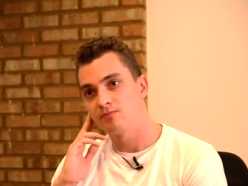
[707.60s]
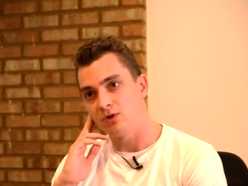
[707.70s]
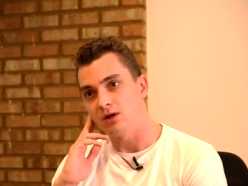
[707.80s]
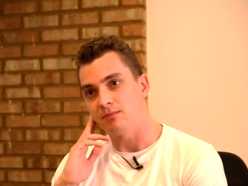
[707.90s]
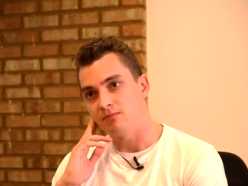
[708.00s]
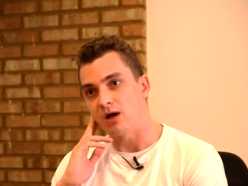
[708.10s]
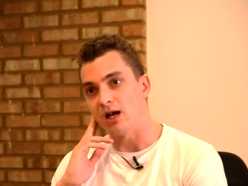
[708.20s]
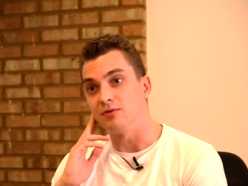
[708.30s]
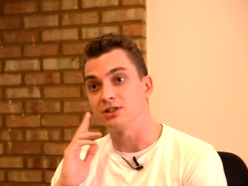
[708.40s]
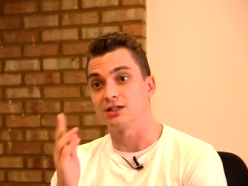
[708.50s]
Yeah, and
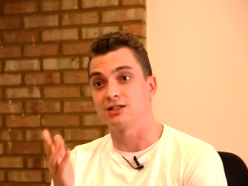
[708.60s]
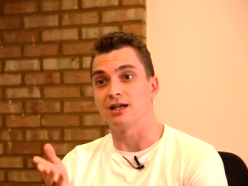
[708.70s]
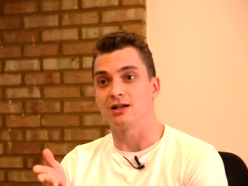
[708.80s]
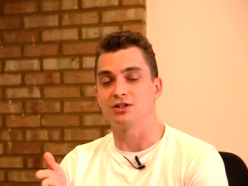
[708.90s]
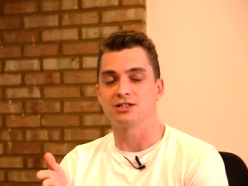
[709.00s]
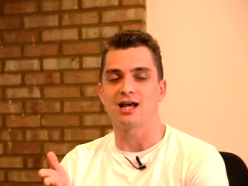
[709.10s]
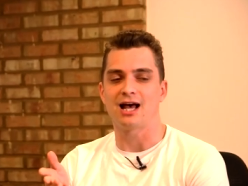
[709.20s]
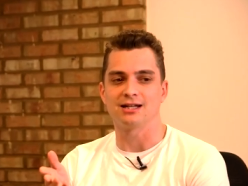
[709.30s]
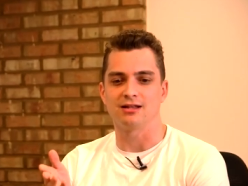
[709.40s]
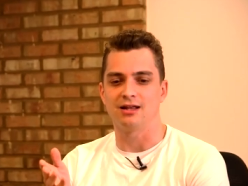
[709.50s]
I was just just to
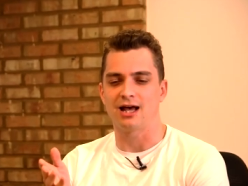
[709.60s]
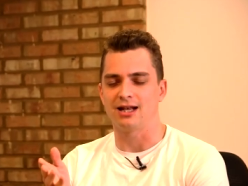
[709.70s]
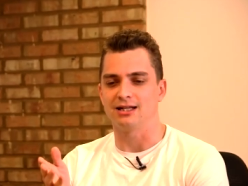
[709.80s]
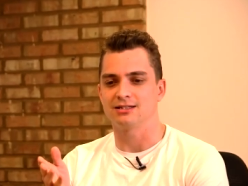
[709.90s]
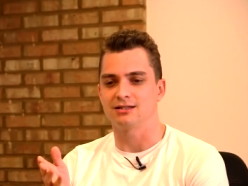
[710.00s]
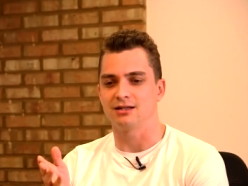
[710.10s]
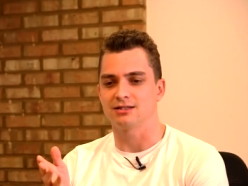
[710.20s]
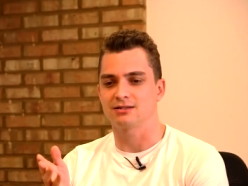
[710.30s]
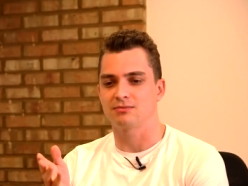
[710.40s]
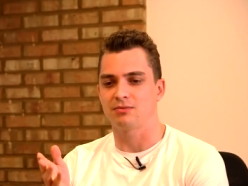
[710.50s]
add to that, it's
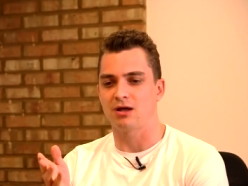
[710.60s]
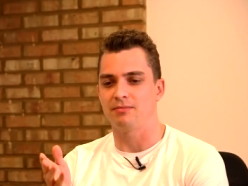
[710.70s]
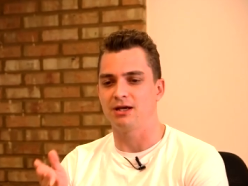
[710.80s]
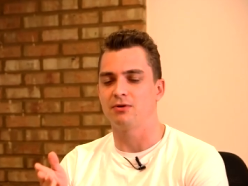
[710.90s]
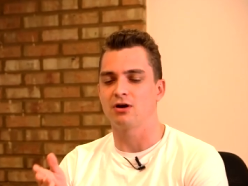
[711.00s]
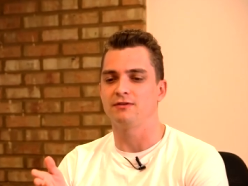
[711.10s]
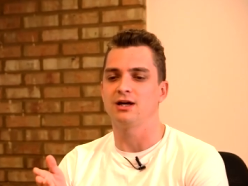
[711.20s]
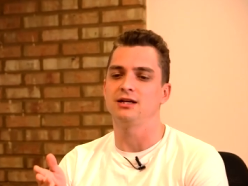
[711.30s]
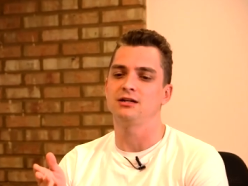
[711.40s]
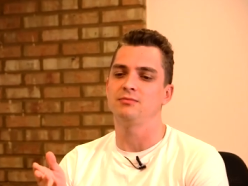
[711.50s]
it's a big part of the
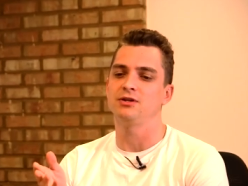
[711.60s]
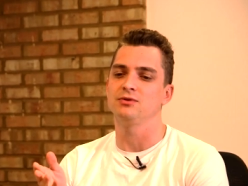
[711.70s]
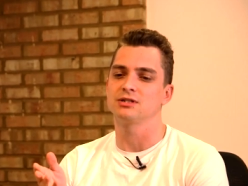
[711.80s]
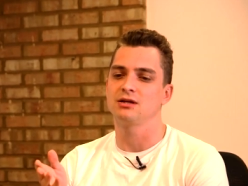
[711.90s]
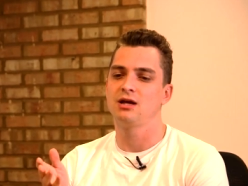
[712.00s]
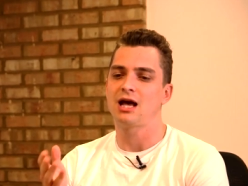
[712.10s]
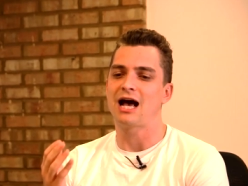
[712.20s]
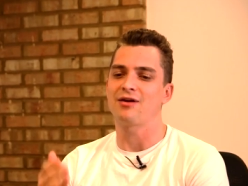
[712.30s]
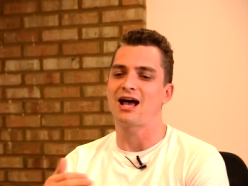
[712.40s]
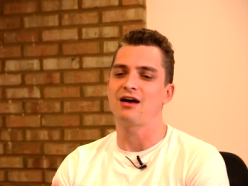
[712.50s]
IDW is
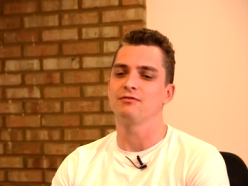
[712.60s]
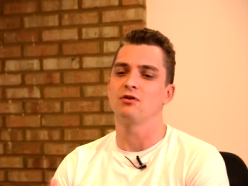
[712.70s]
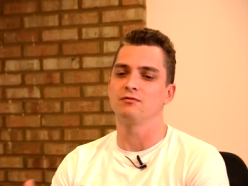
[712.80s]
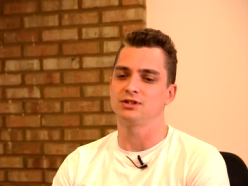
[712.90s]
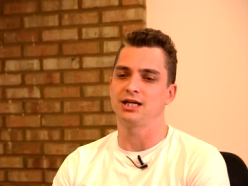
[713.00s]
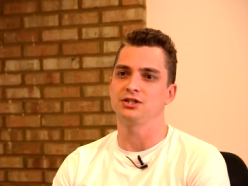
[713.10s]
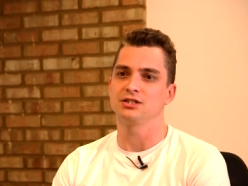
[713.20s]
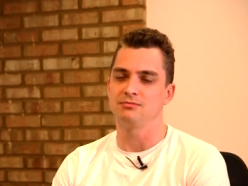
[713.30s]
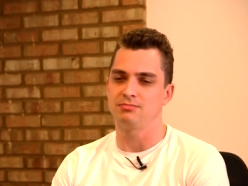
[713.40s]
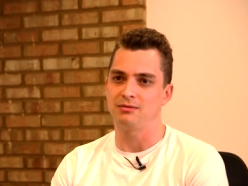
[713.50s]
how to have
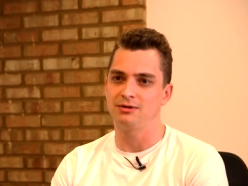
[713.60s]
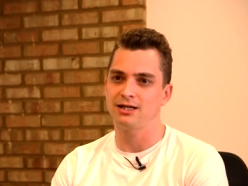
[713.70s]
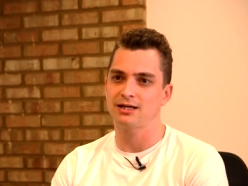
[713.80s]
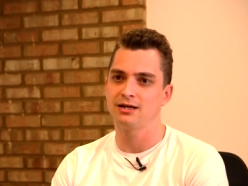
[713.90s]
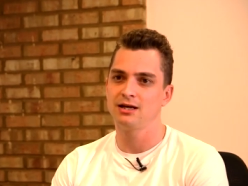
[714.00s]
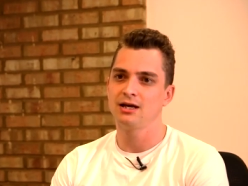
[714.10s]
conversations in public